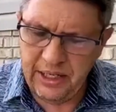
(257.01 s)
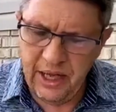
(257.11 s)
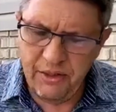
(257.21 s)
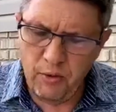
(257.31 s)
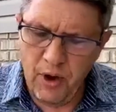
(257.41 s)

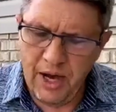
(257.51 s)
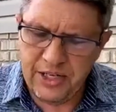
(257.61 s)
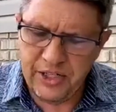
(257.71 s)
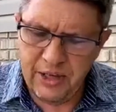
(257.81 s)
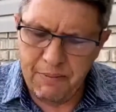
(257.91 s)

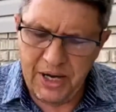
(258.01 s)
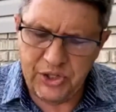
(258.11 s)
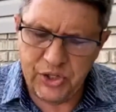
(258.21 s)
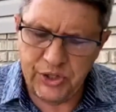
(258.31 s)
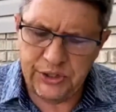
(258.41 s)
Otherwise, they might
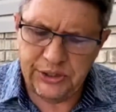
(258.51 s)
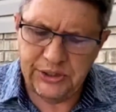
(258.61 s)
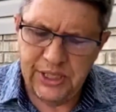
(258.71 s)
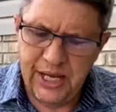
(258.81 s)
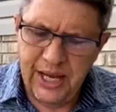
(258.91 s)
turn
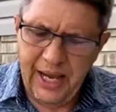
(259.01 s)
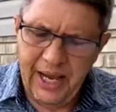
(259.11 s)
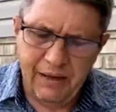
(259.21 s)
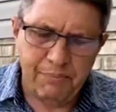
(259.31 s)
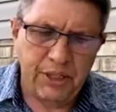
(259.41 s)

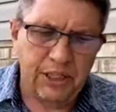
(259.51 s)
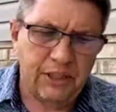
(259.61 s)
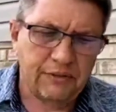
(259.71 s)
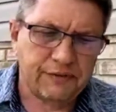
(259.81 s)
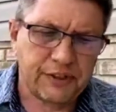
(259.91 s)
and be
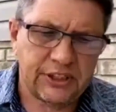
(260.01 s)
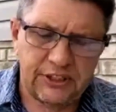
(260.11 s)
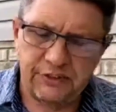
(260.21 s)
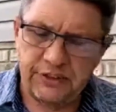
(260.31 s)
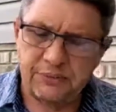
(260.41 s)

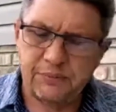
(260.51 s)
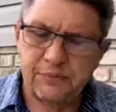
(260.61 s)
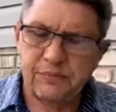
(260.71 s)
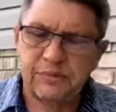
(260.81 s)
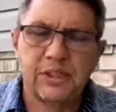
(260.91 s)
forgiven."
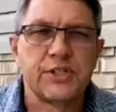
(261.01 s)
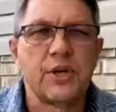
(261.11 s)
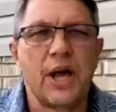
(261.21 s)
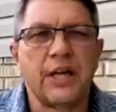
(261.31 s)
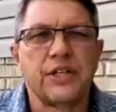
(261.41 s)
So
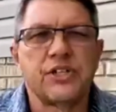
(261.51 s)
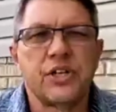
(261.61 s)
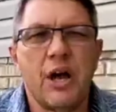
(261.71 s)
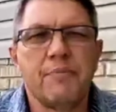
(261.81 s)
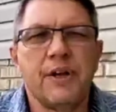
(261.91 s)
I'm going to
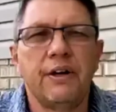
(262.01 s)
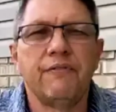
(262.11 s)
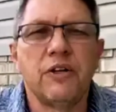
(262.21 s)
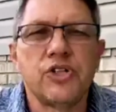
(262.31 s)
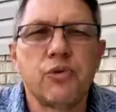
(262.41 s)
stop there at
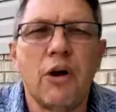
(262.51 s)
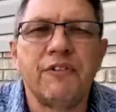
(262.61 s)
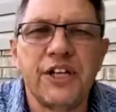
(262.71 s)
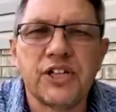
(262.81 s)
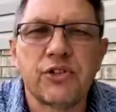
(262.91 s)
verse 12.
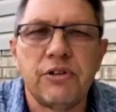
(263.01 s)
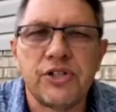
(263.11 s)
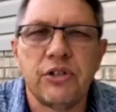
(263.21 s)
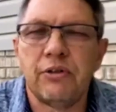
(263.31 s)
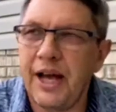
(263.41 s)
And yes,
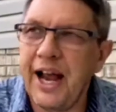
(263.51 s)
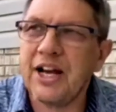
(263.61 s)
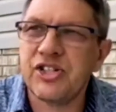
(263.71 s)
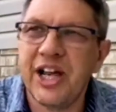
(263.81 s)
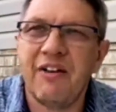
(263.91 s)
Crystal, I
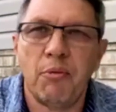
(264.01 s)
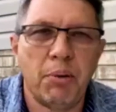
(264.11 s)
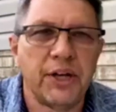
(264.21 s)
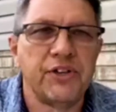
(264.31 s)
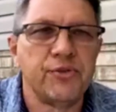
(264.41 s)
actually have a
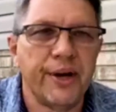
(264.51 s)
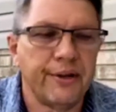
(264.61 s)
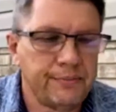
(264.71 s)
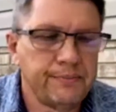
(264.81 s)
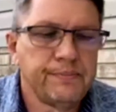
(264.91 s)
bunny trail.
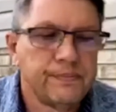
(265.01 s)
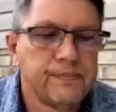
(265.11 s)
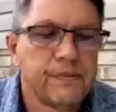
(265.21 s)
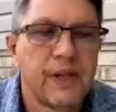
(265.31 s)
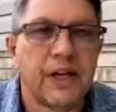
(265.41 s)

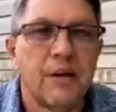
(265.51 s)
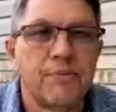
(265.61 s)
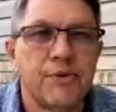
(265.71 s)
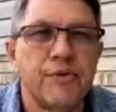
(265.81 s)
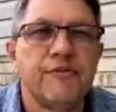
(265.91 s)
They come
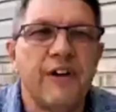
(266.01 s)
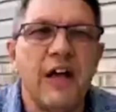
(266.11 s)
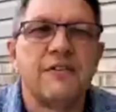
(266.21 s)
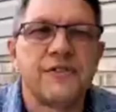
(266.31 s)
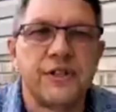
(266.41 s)
through the
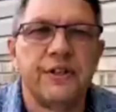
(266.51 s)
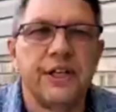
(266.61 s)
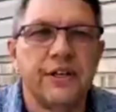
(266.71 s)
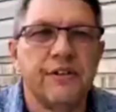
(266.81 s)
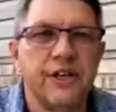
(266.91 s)
fence and
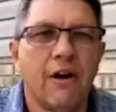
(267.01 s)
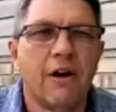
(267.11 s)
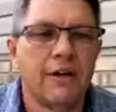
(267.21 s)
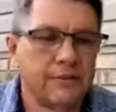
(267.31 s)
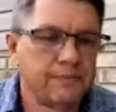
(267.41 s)
into the
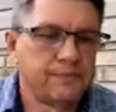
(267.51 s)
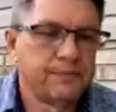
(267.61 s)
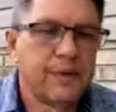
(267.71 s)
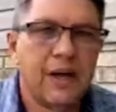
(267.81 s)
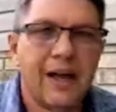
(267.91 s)
yard, and
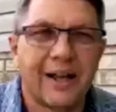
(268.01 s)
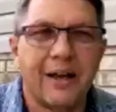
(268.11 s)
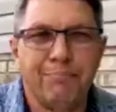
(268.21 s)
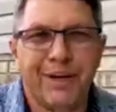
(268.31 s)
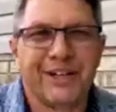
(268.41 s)
I
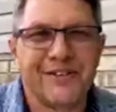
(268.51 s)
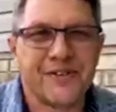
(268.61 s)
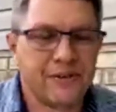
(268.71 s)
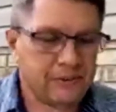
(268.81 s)
got bunnies.